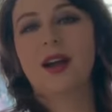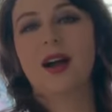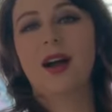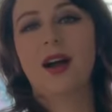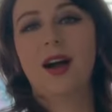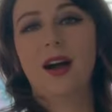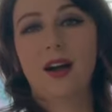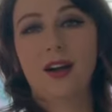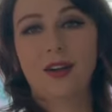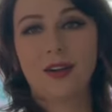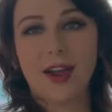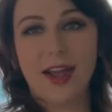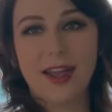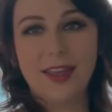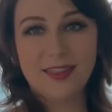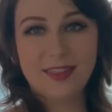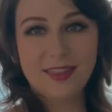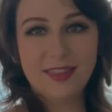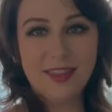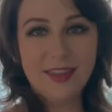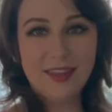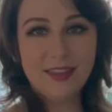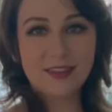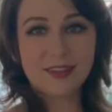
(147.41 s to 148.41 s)
All right,
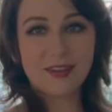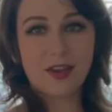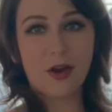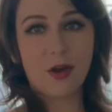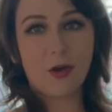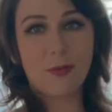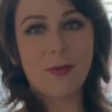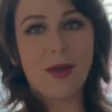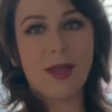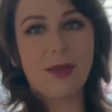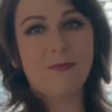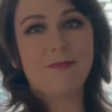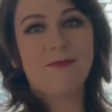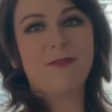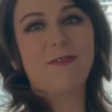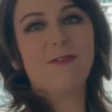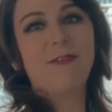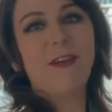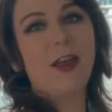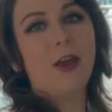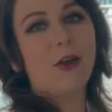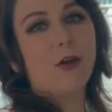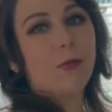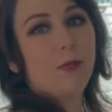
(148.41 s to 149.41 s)
these are my
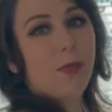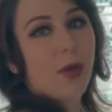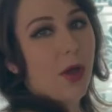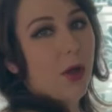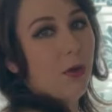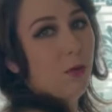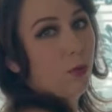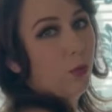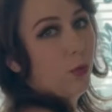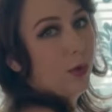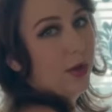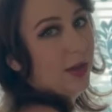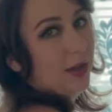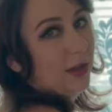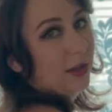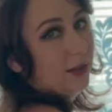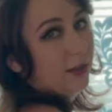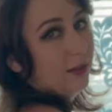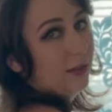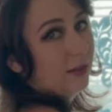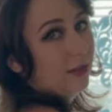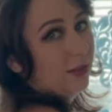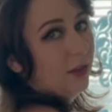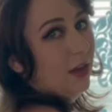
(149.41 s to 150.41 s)
fair bought
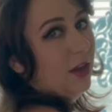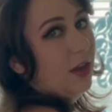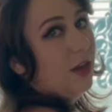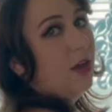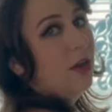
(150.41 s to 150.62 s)
wings